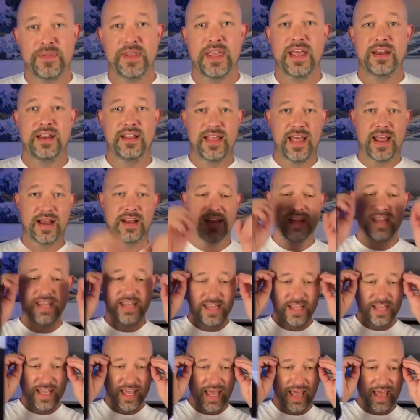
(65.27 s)
And then
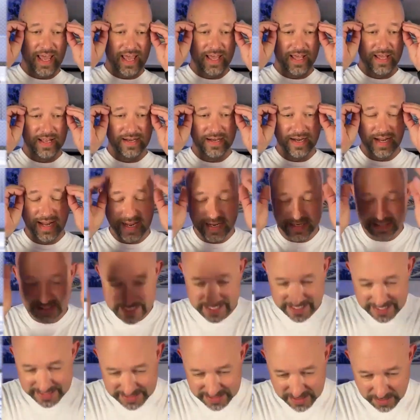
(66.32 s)
he can
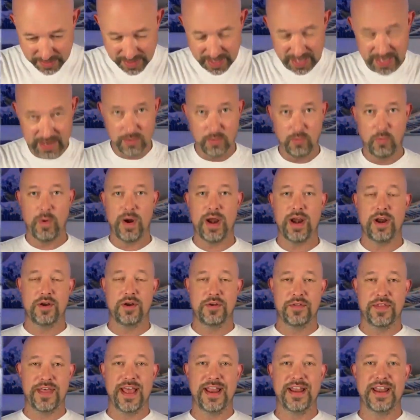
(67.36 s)
anticipate where
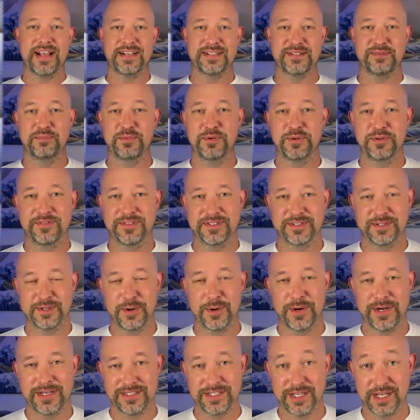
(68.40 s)
that next move is
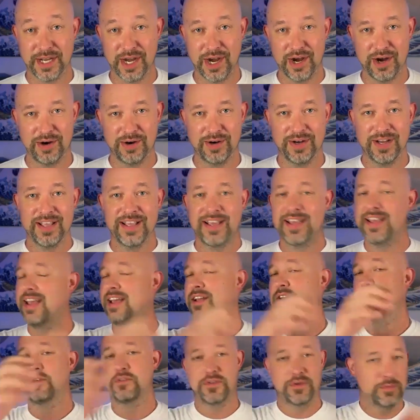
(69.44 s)
going to go. And
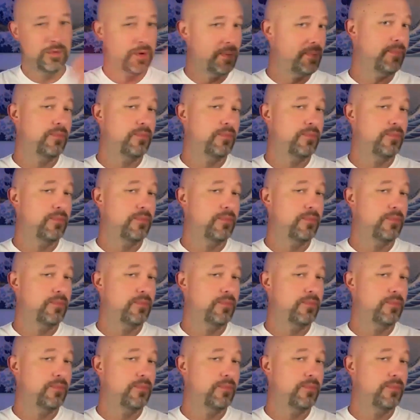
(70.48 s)
over